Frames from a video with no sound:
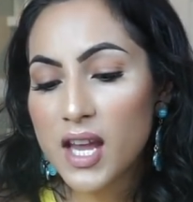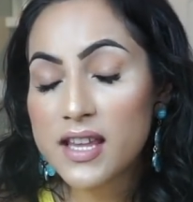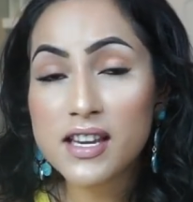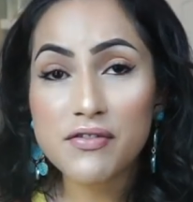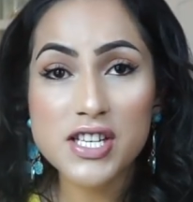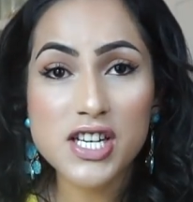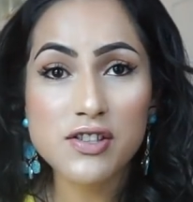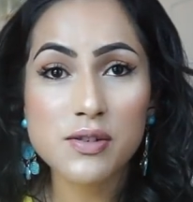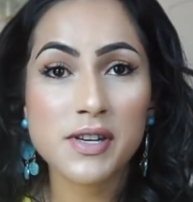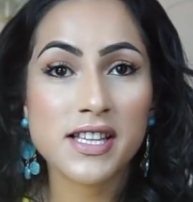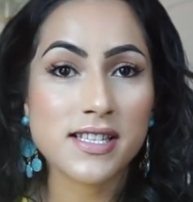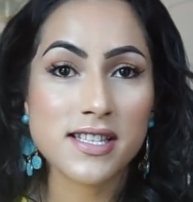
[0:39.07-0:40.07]
They reach out to
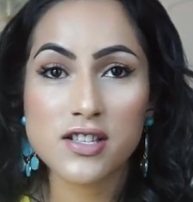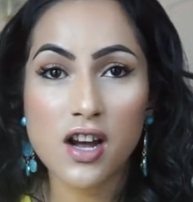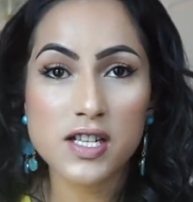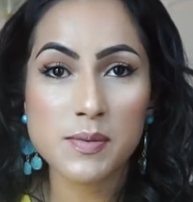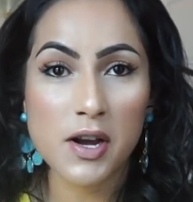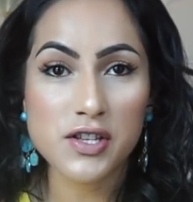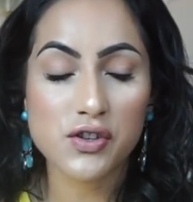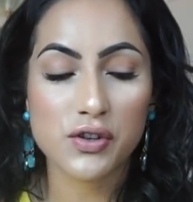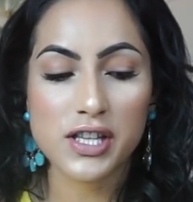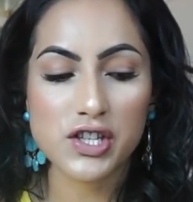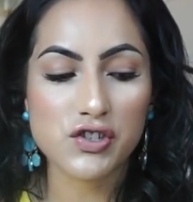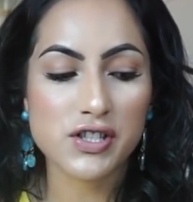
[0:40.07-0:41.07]
me, this is not sponsored,
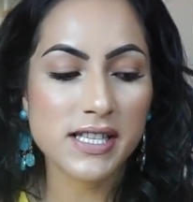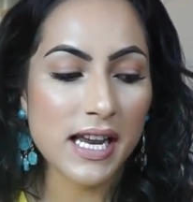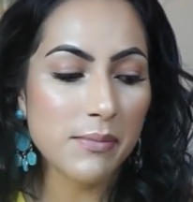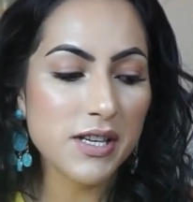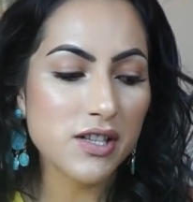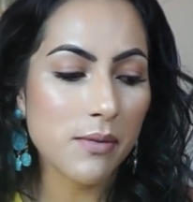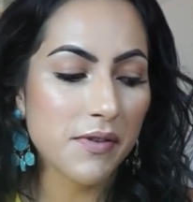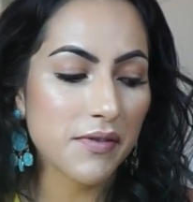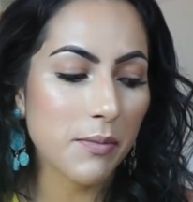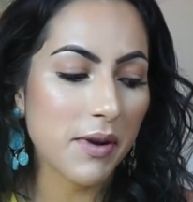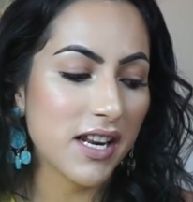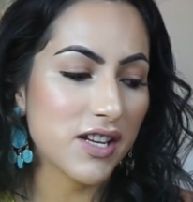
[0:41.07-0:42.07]
they just send me some of
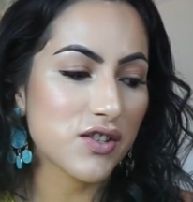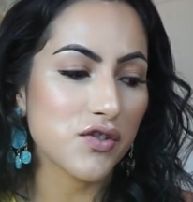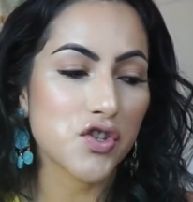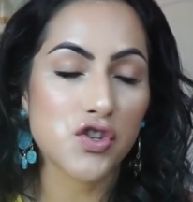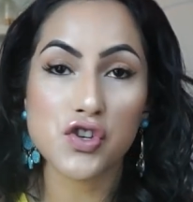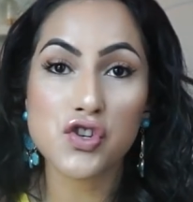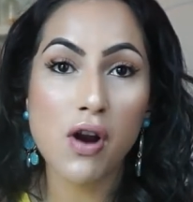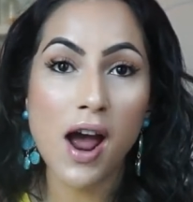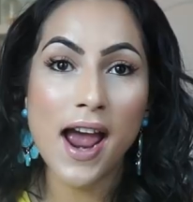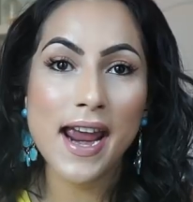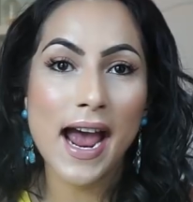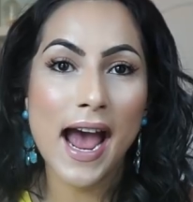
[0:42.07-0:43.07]
their bathing suits to
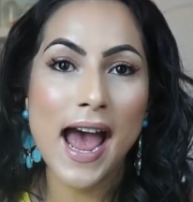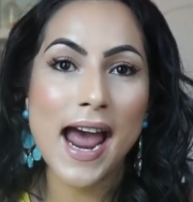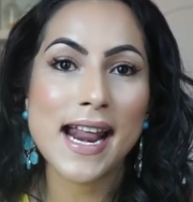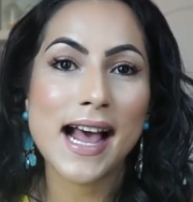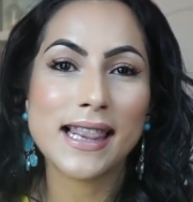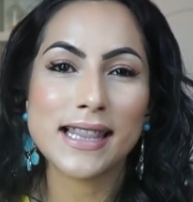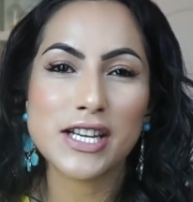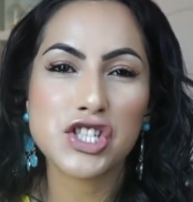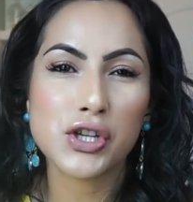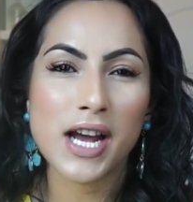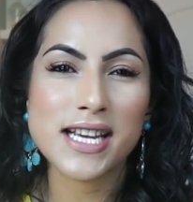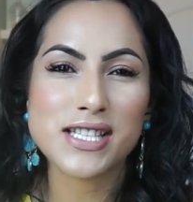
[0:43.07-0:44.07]
try and let
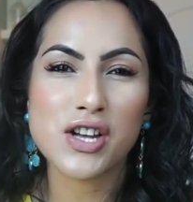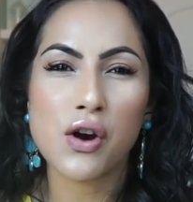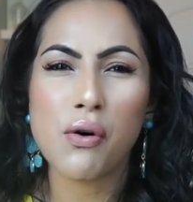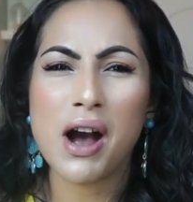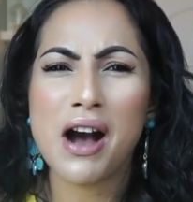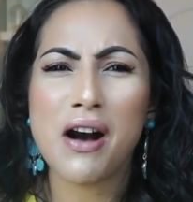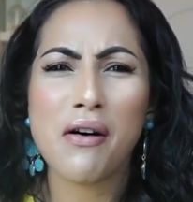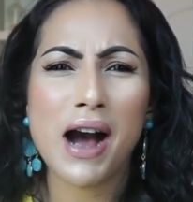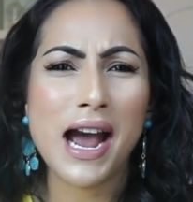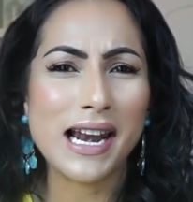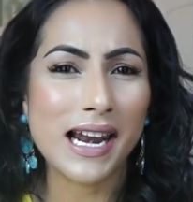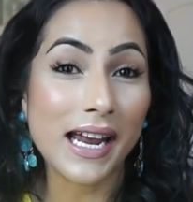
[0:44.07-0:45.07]
you guys know how
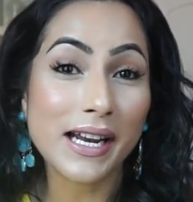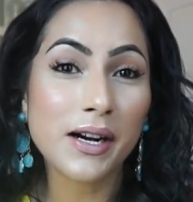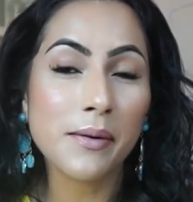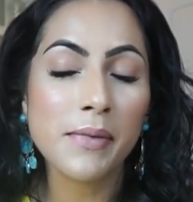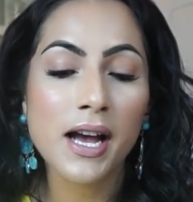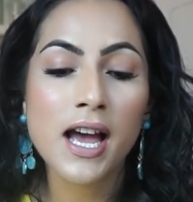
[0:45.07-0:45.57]
I like them.